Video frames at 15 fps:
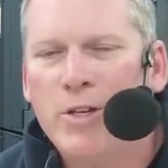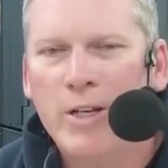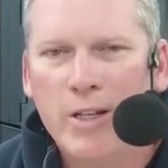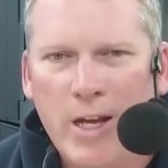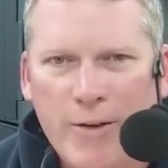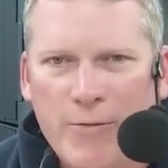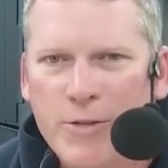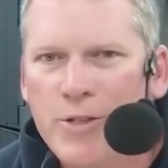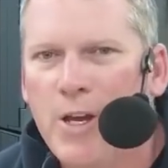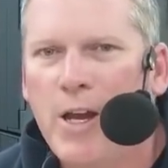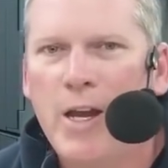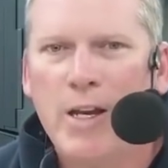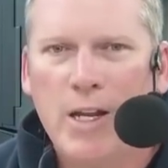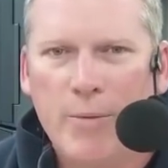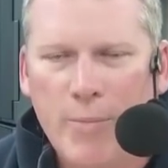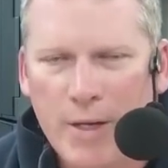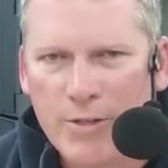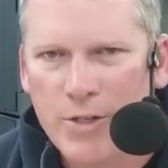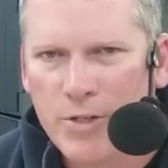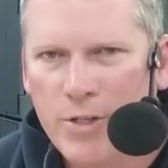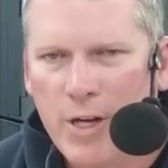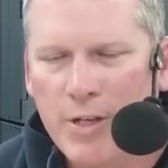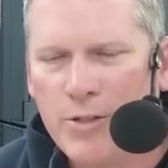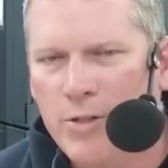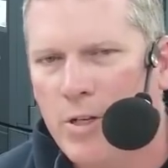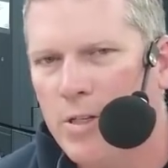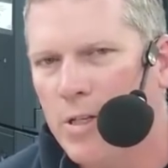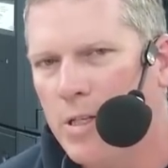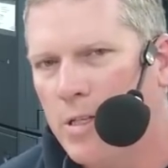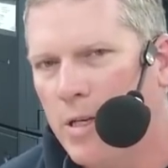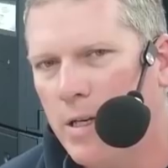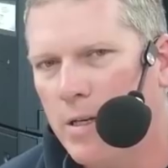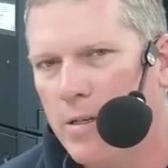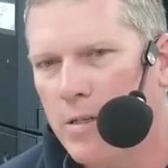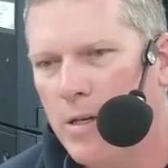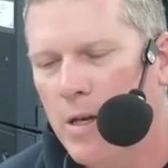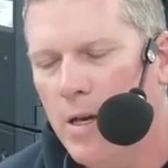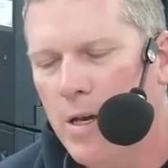and glyphosate and pesticides and all these things.